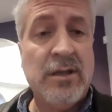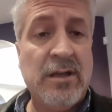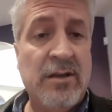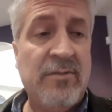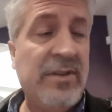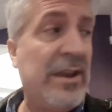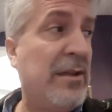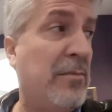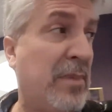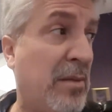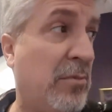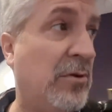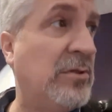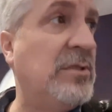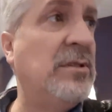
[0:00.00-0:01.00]
of any
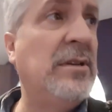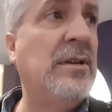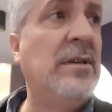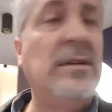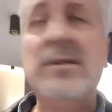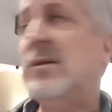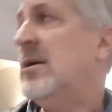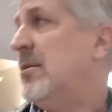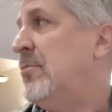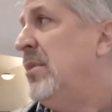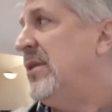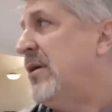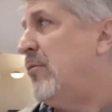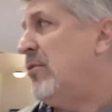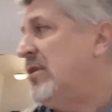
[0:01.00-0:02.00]
members,
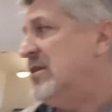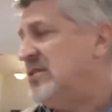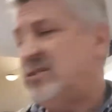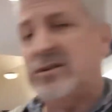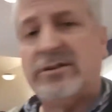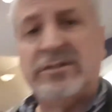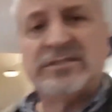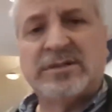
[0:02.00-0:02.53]
but I wanted to show you